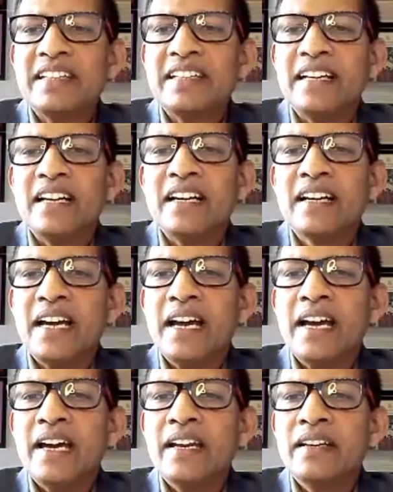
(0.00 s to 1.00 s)
Yeah.
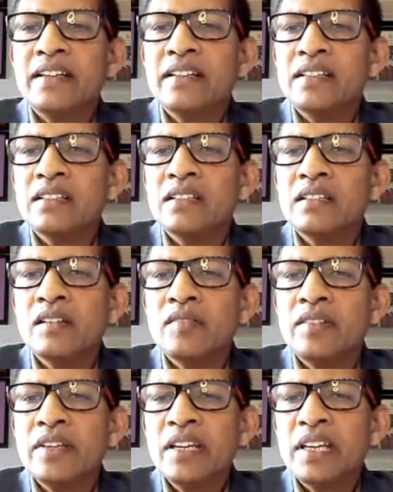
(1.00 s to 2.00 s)
And uh,
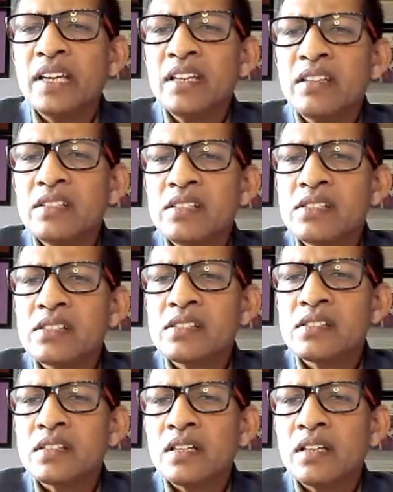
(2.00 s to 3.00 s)
then again,
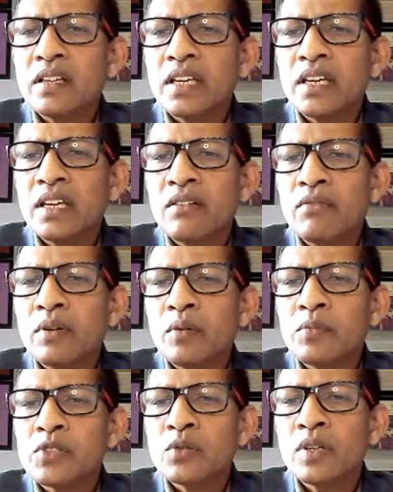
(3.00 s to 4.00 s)
this again
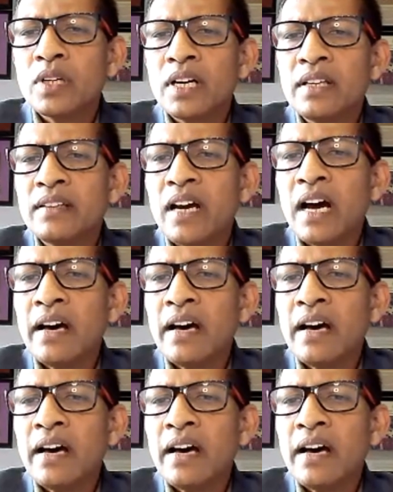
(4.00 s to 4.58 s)
from Sugat,